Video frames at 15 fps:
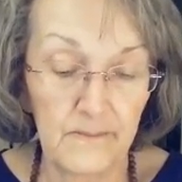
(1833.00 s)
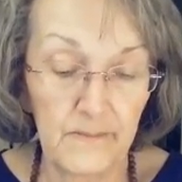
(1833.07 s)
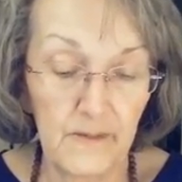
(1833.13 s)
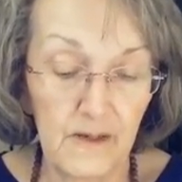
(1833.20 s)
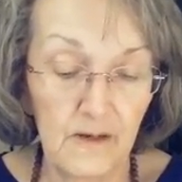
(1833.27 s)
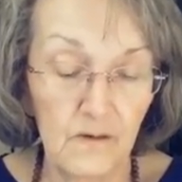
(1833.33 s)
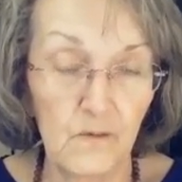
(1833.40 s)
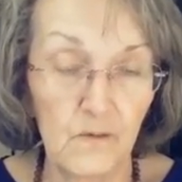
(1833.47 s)

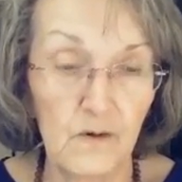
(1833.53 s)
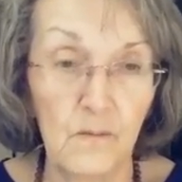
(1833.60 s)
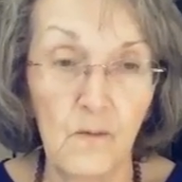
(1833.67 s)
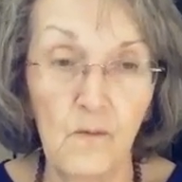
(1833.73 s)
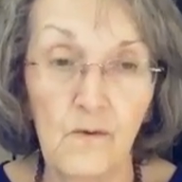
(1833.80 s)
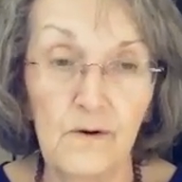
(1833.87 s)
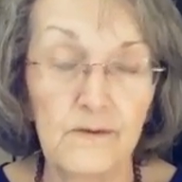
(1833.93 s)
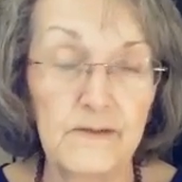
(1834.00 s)
it will
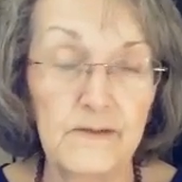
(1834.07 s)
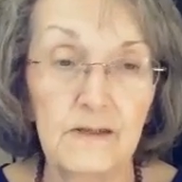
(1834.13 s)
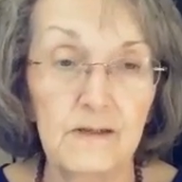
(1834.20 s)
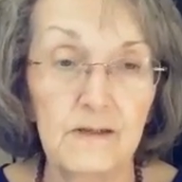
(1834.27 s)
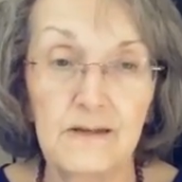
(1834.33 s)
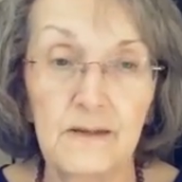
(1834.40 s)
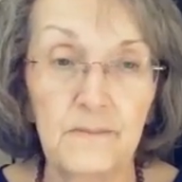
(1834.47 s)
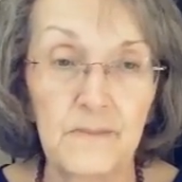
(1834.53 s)
morph into
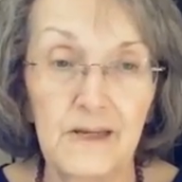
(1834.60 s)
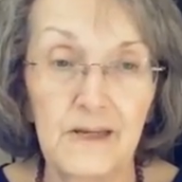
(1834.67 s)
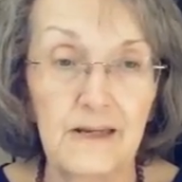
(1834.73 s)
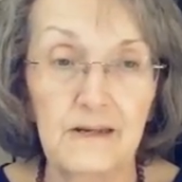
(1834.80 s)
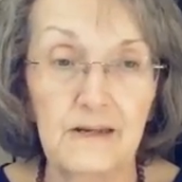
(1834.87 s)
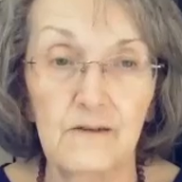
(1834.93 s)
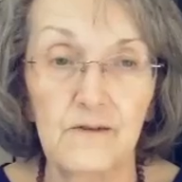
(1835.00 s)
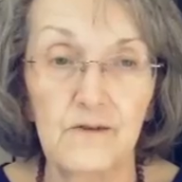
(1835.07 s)
something
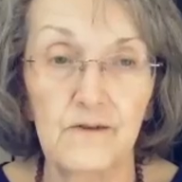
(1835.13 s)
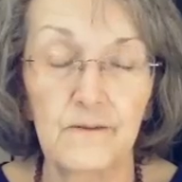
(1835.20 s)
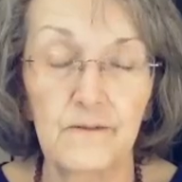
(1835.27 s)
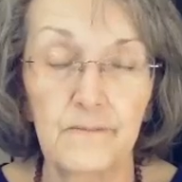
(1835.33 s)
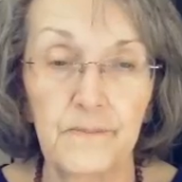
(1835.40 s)
else.